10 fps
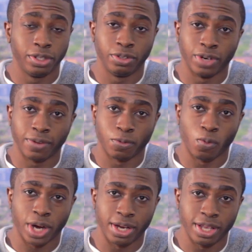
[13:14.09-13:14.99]
great for
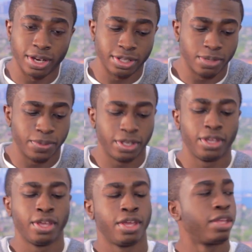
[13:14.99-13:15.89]
what I needed it to be,
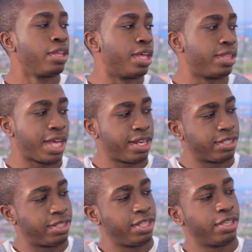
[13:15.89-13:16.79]
and that
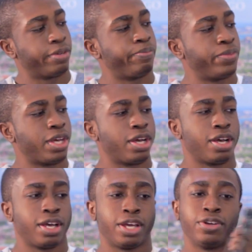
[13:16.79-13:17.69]
is the,
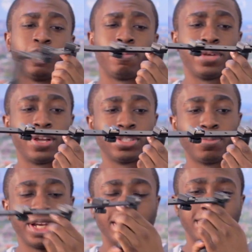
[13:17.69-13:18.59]
I don't know how you pronounce it,
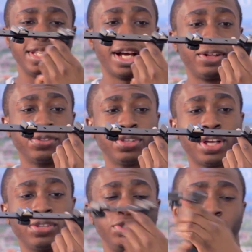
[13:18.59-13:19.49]
but I guess the
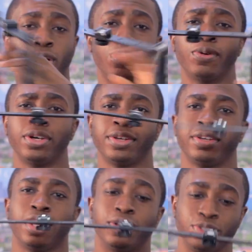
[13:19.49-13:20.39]
ALZO
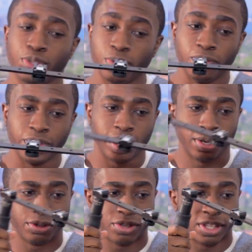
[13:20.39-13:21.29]

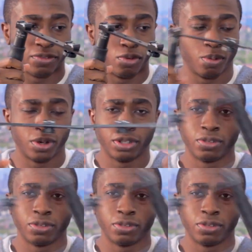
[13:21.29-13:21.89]
video transformer